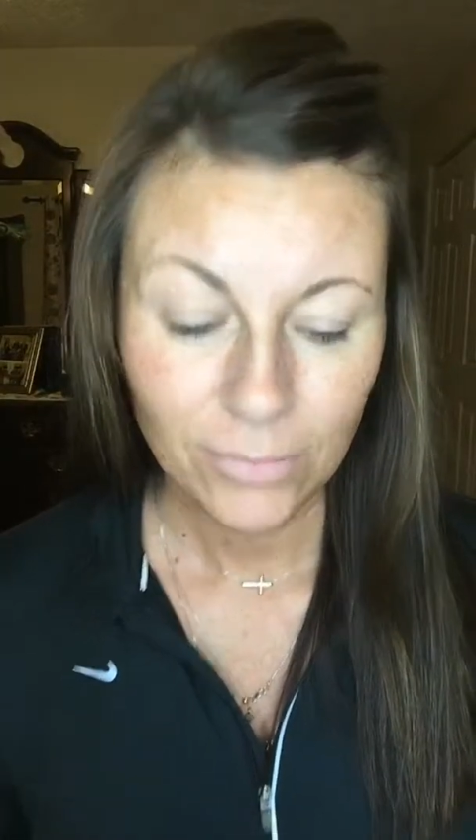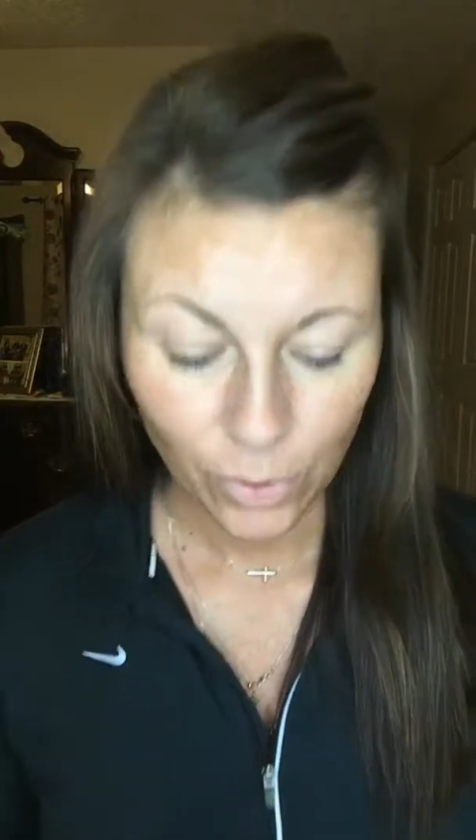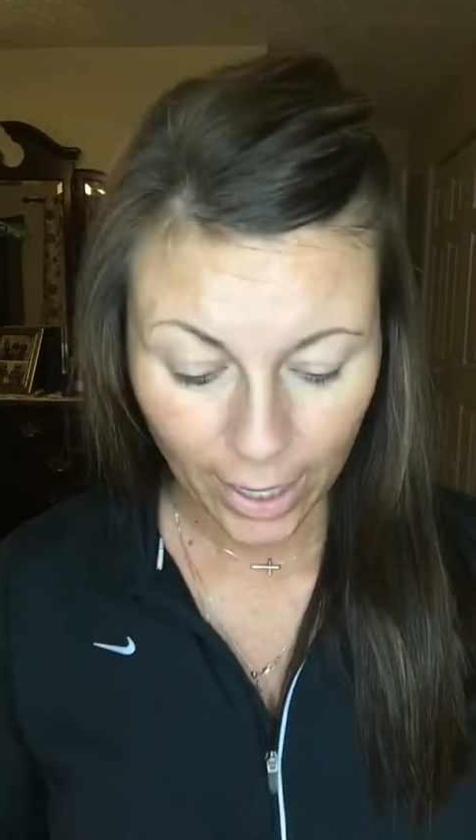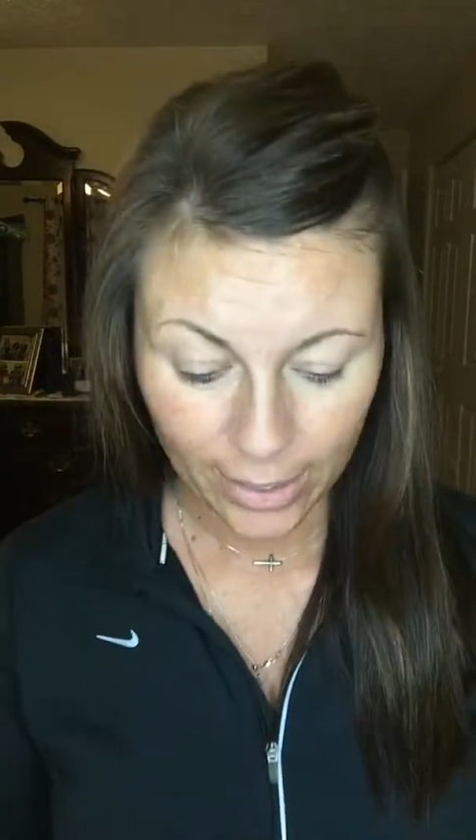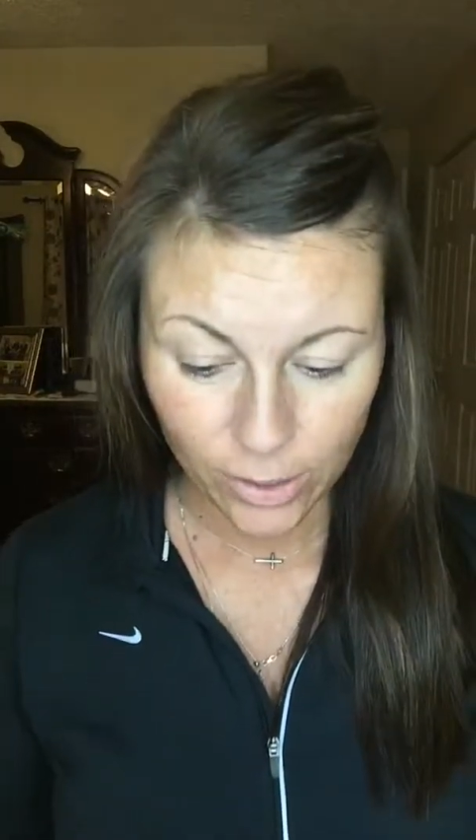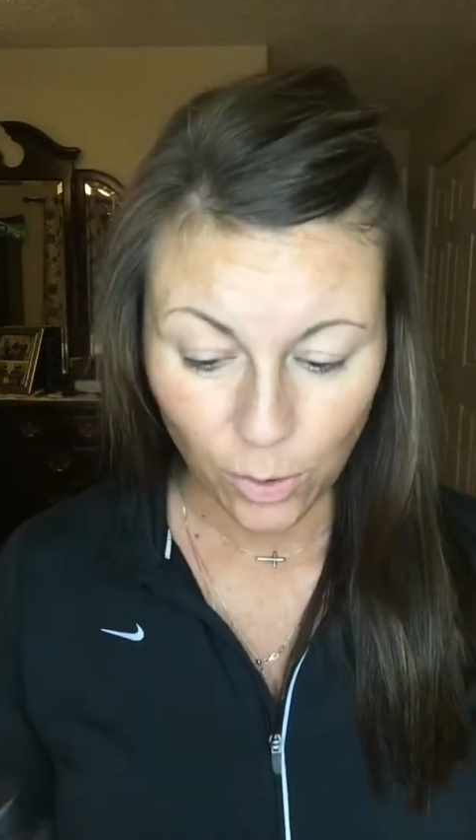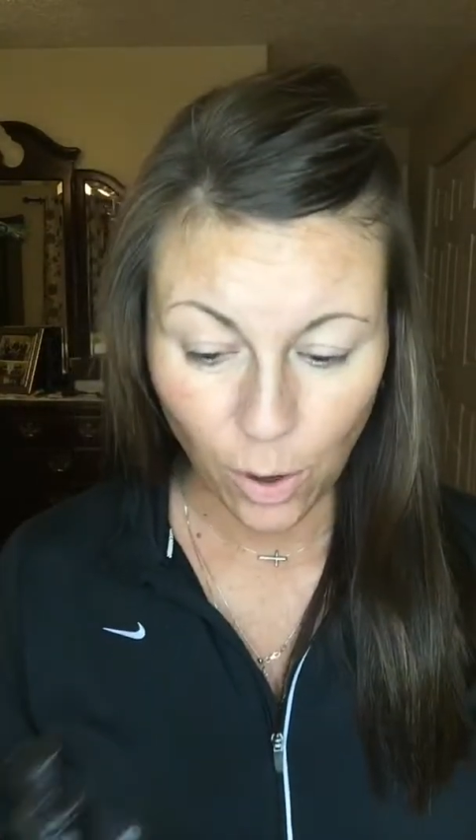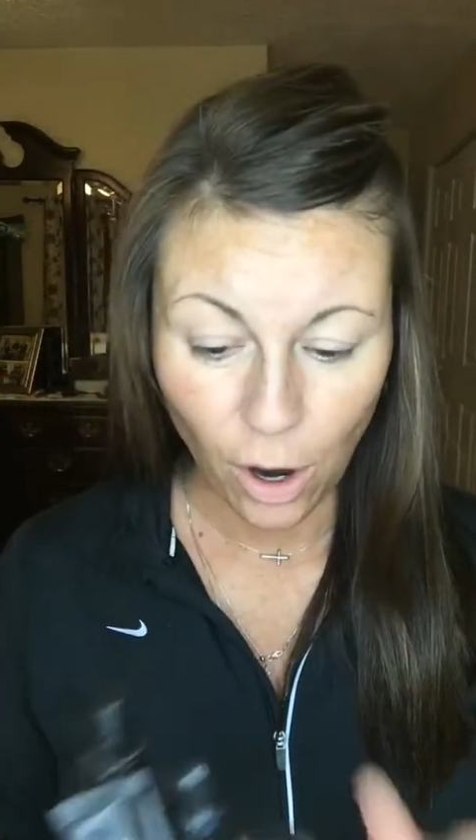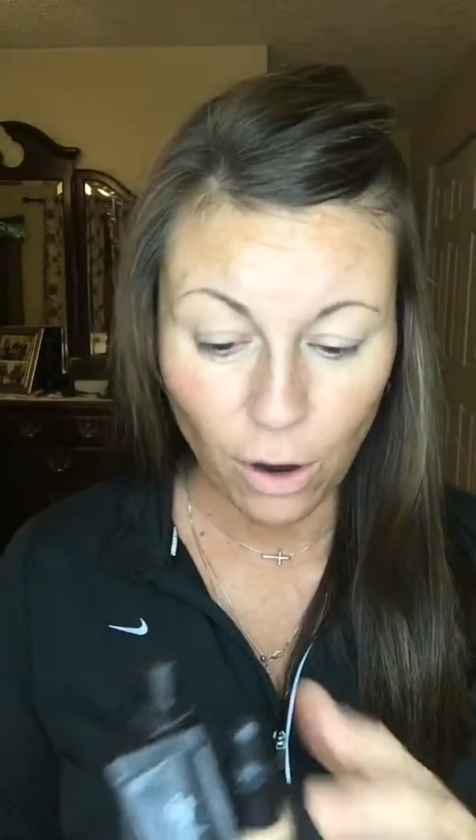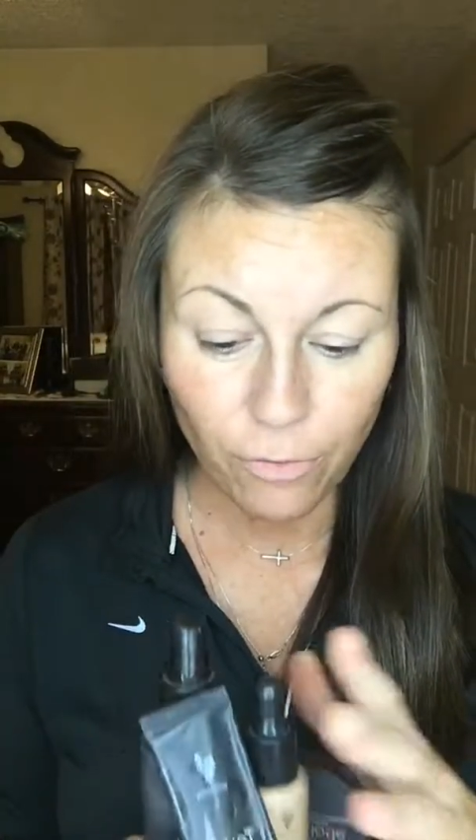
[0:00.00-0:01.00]
Okay, so
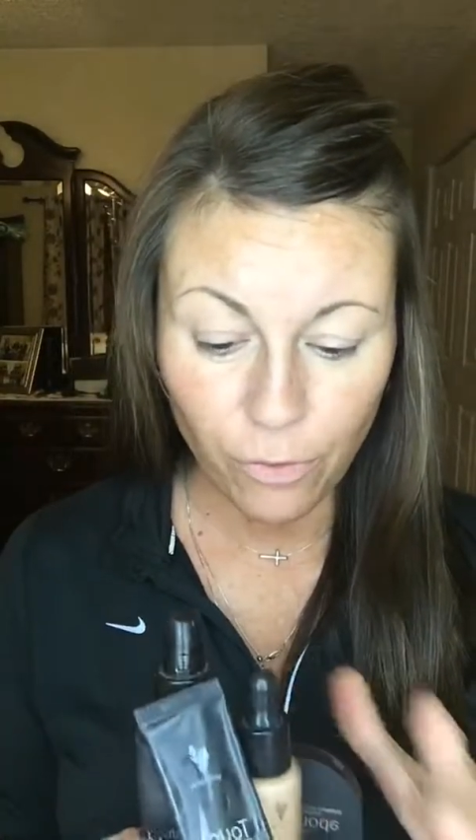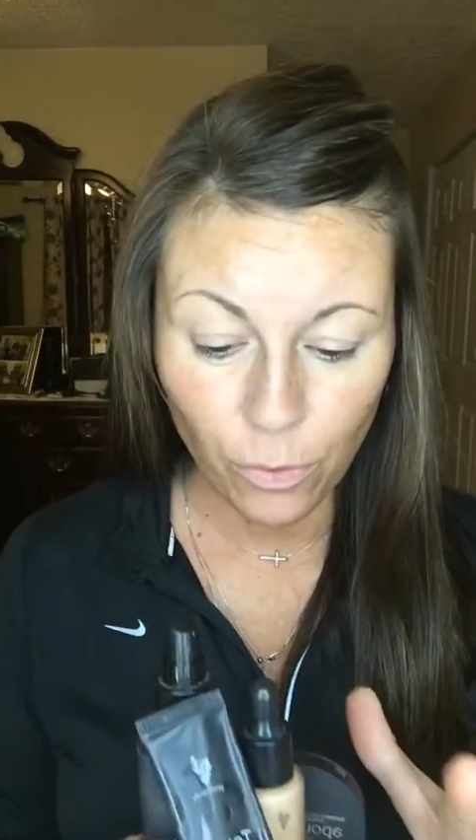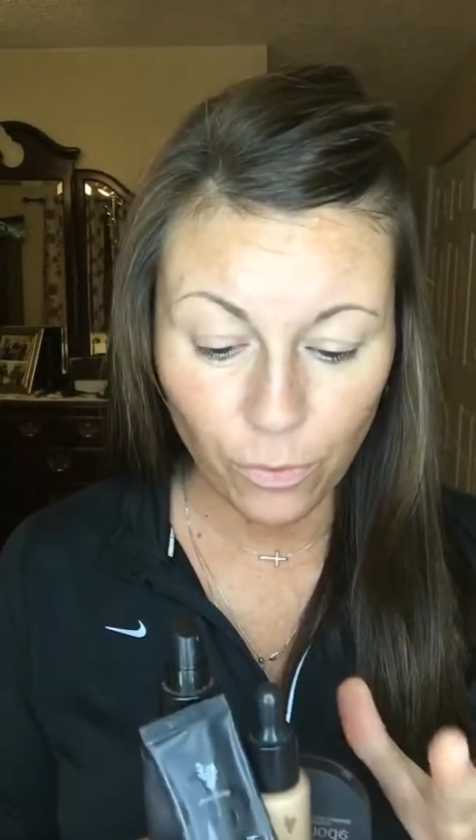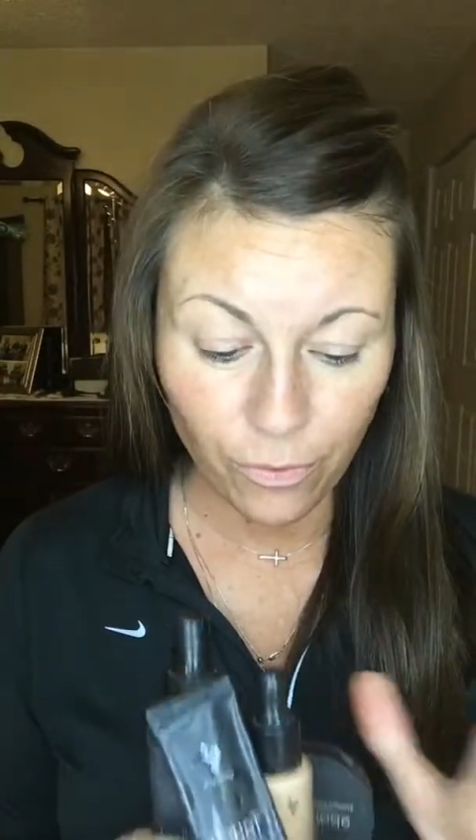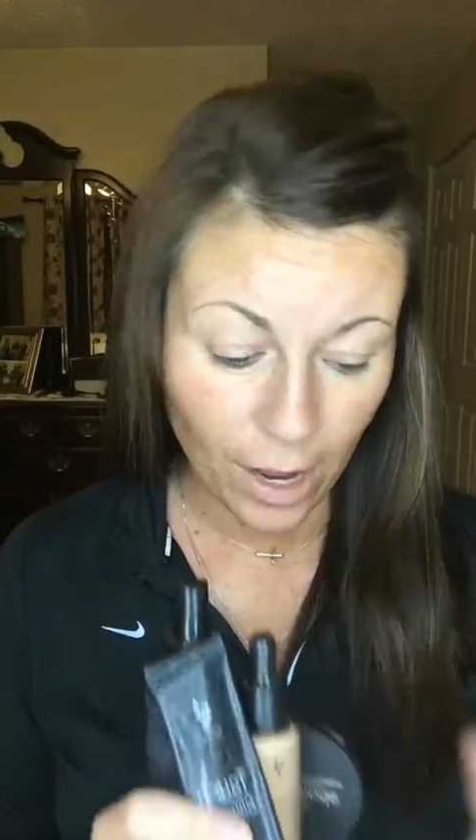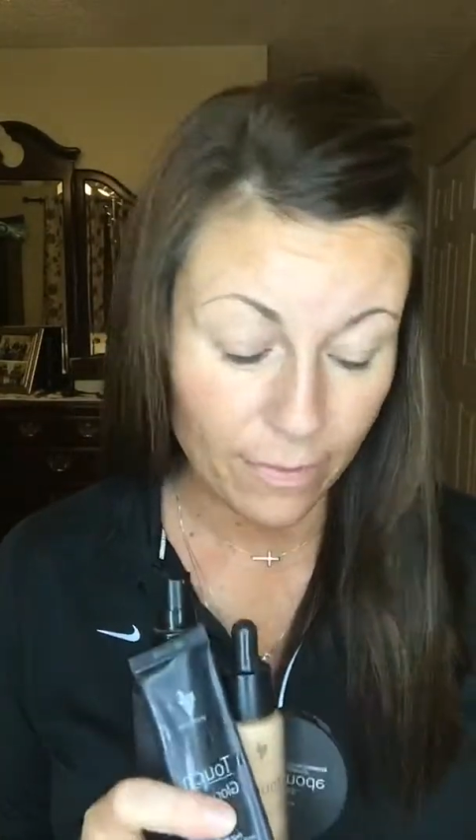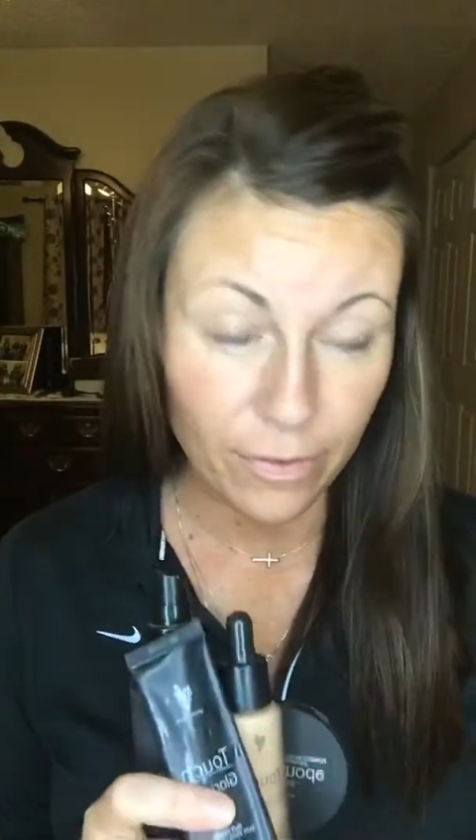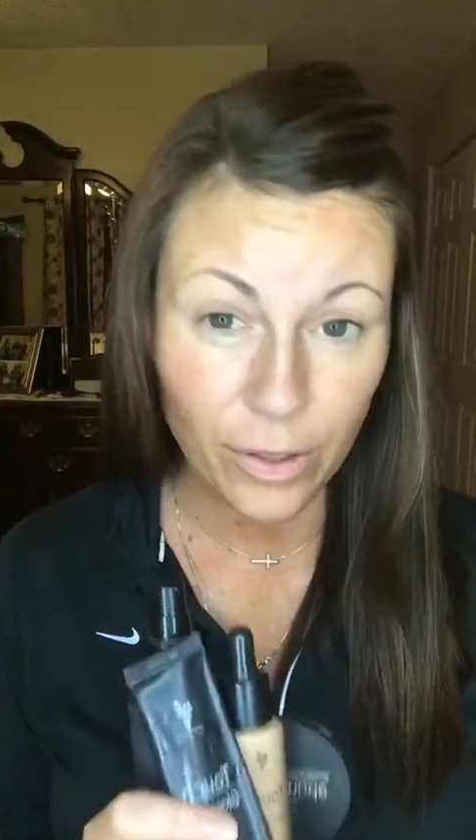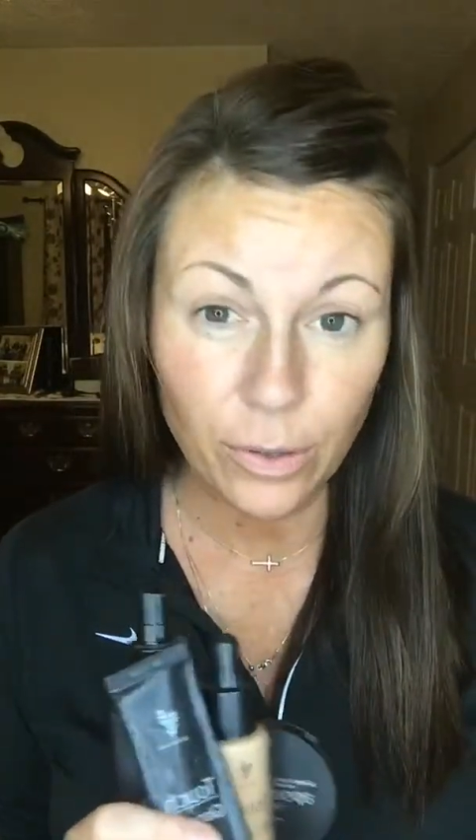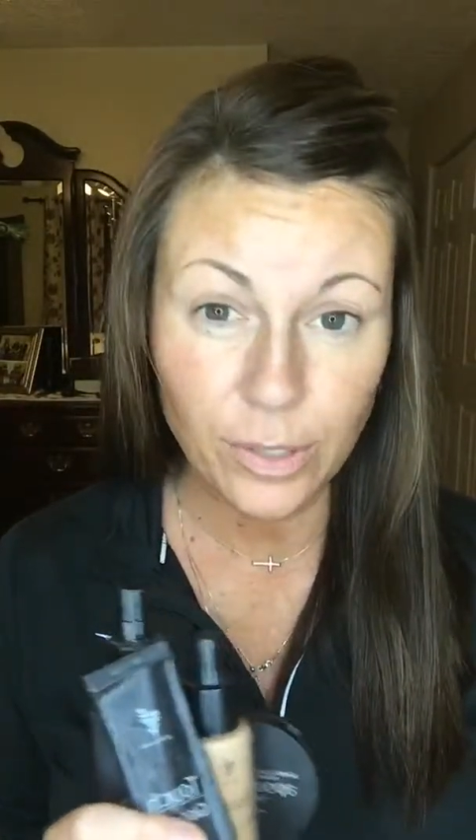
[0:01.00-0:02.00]
all five
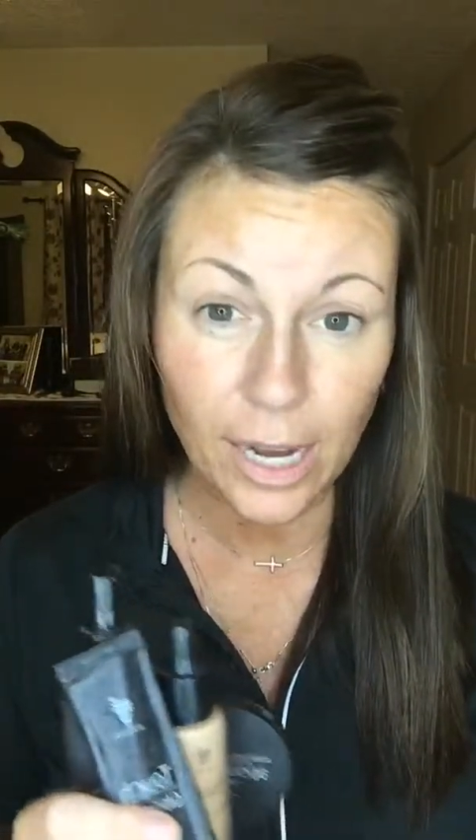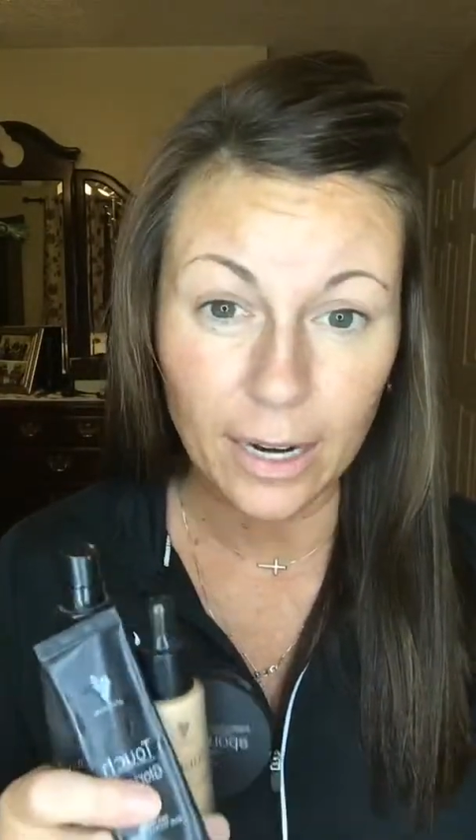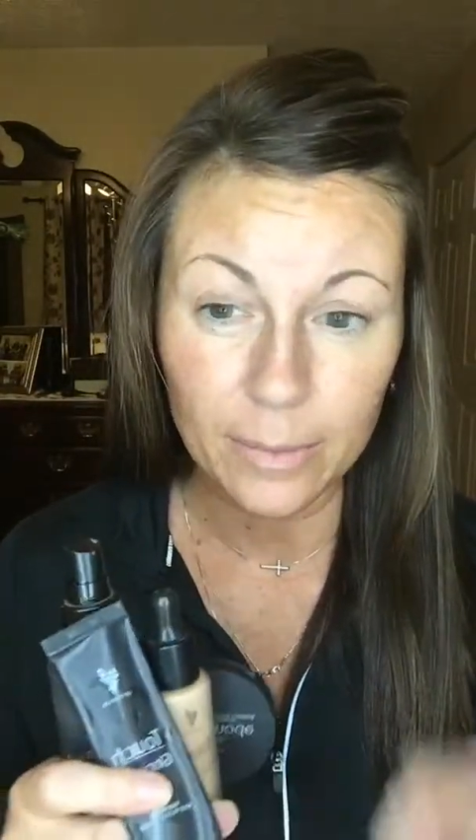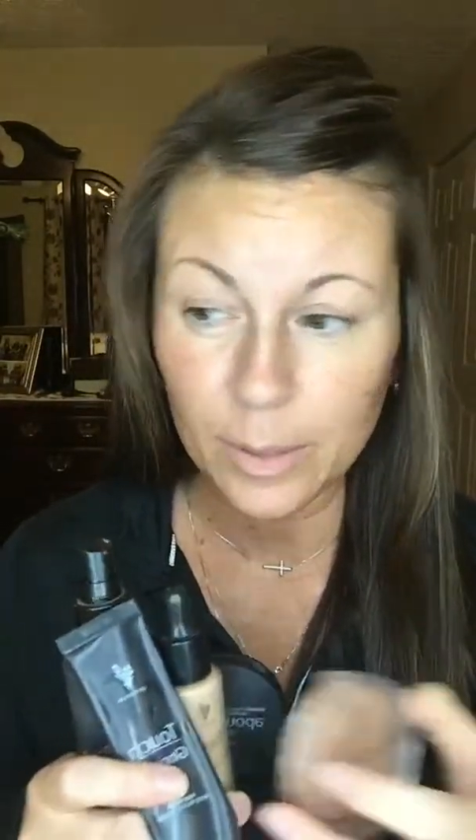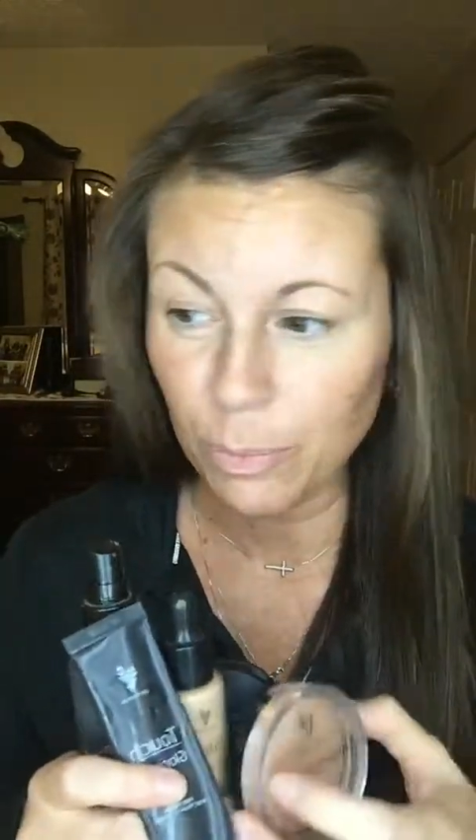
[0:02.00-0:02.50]
of those items